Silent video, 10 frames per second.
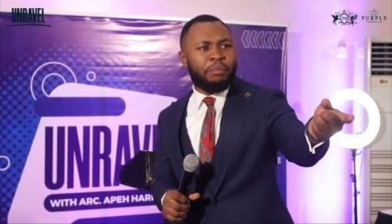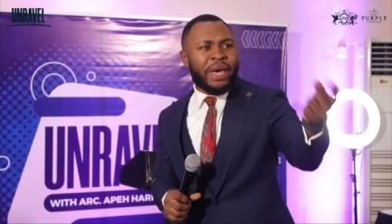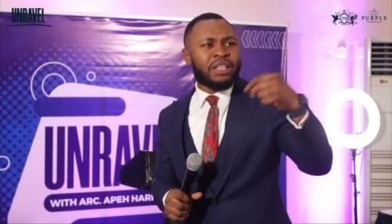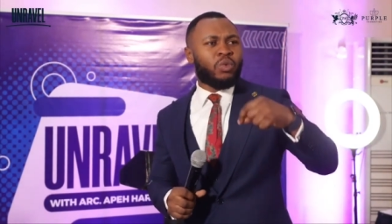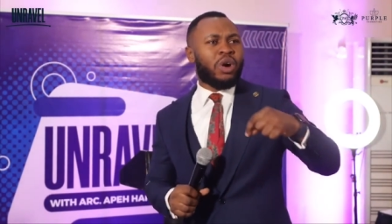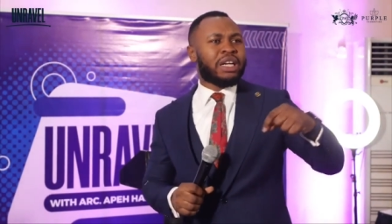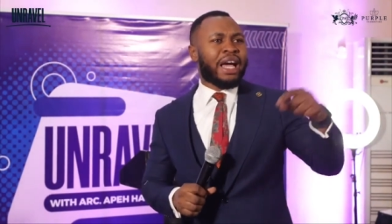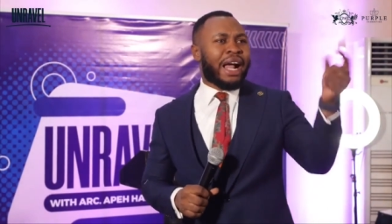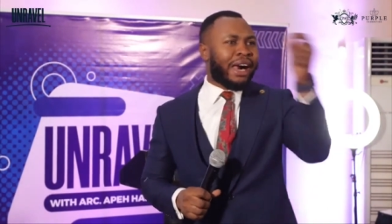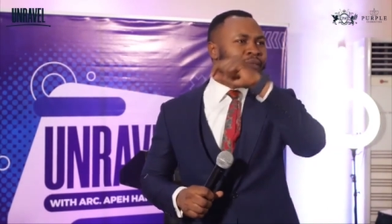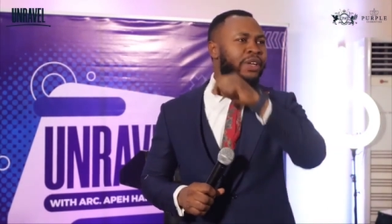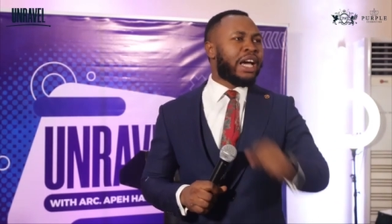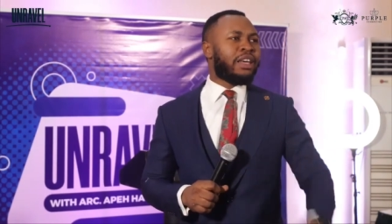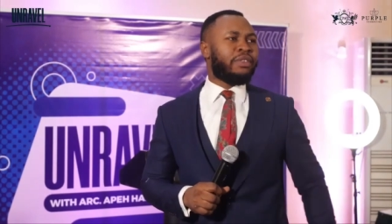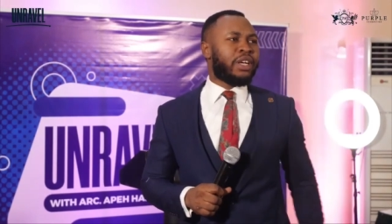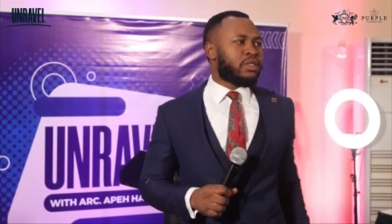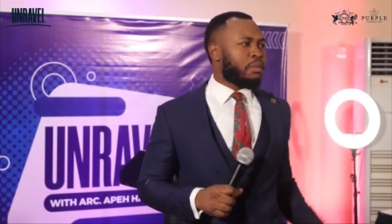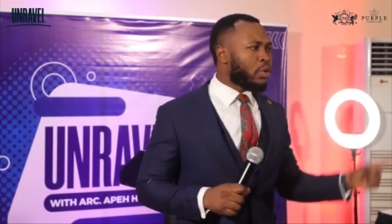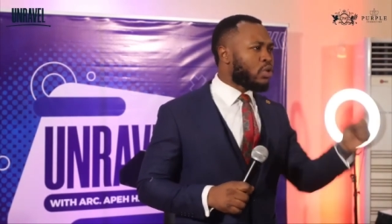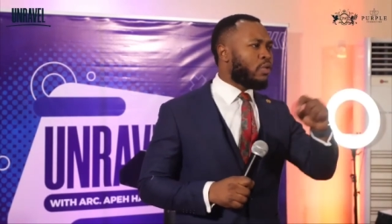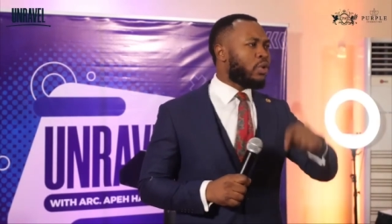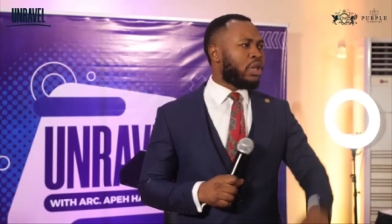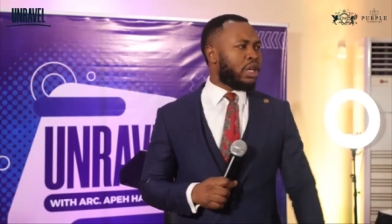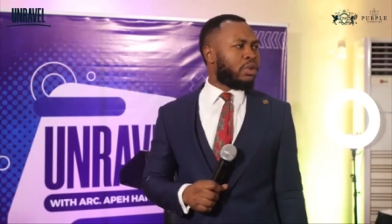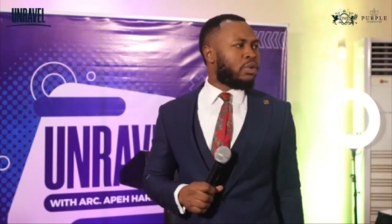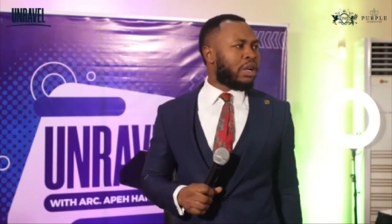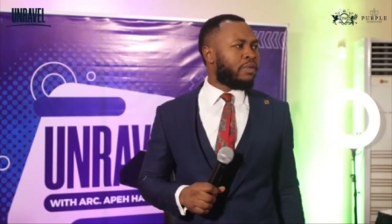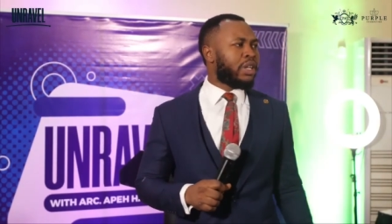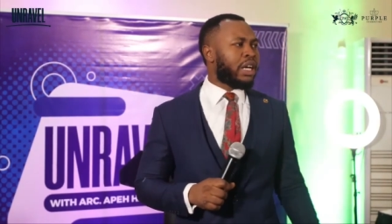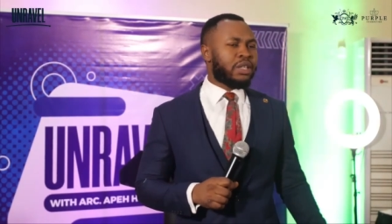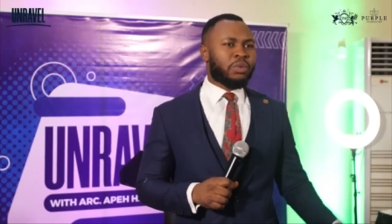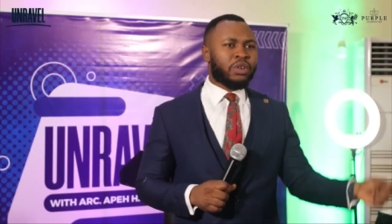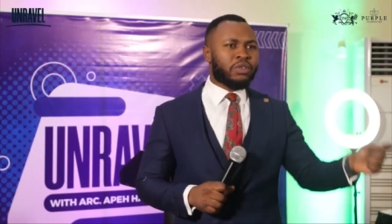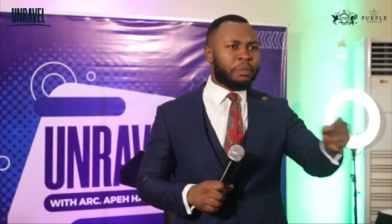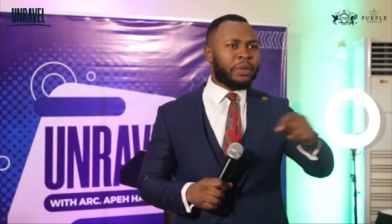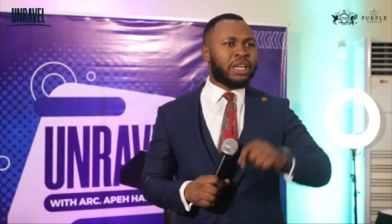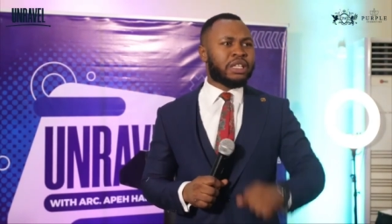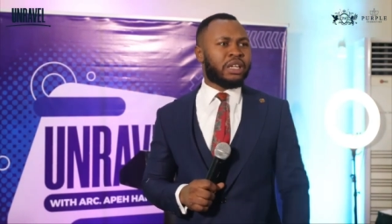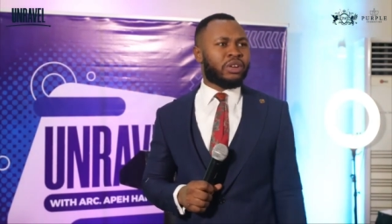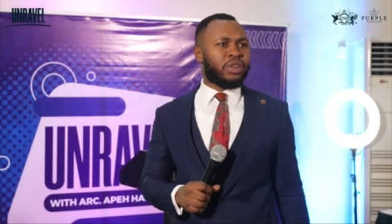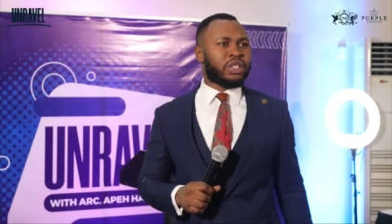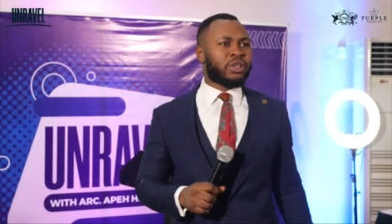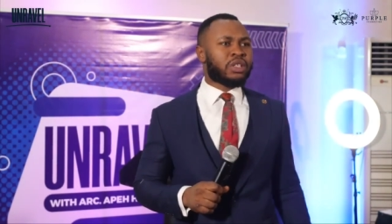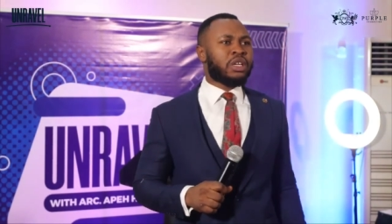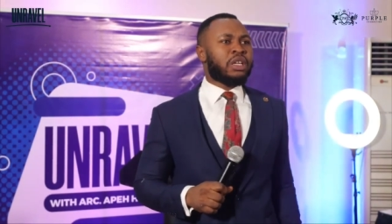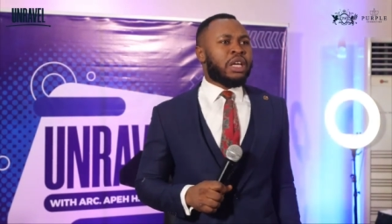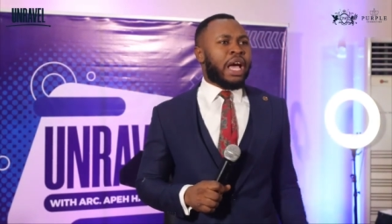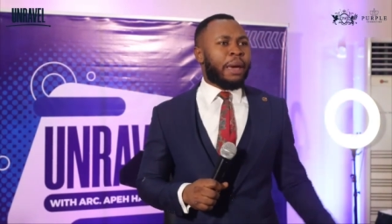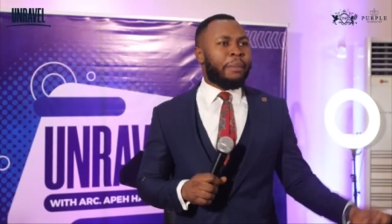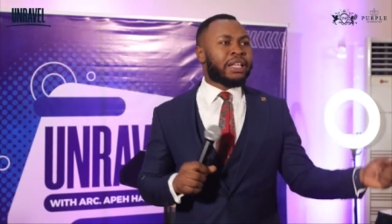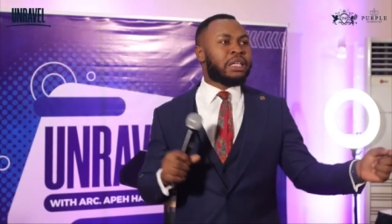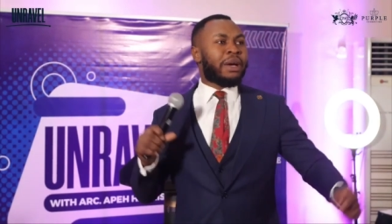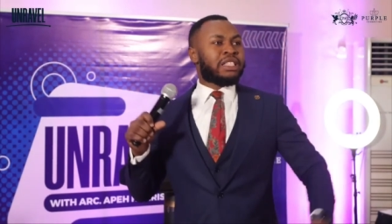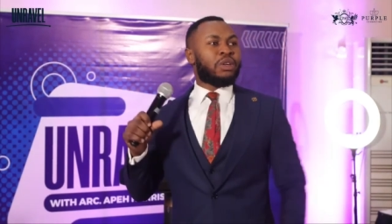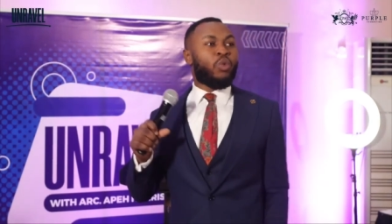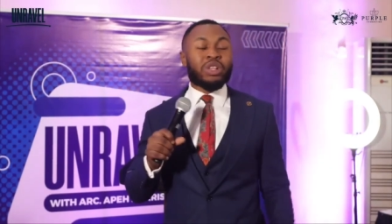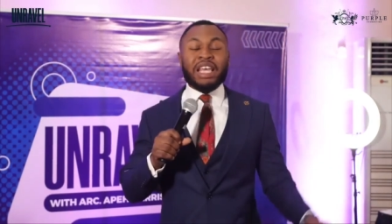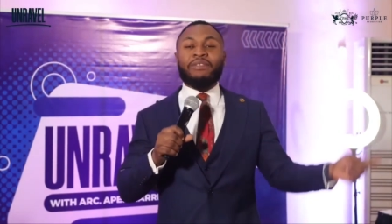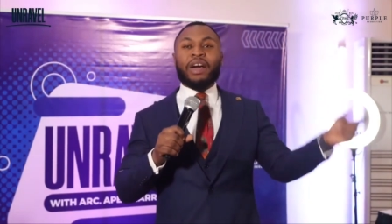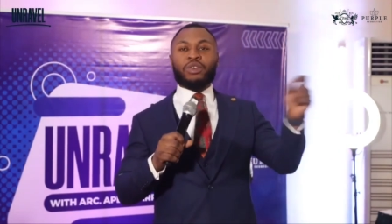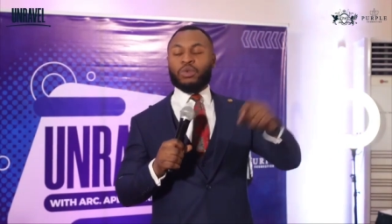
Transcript: begged one guy, Alvina Events. Most of you here know Alvina. He's one of the biggest decorators. I begged him. I said, whatever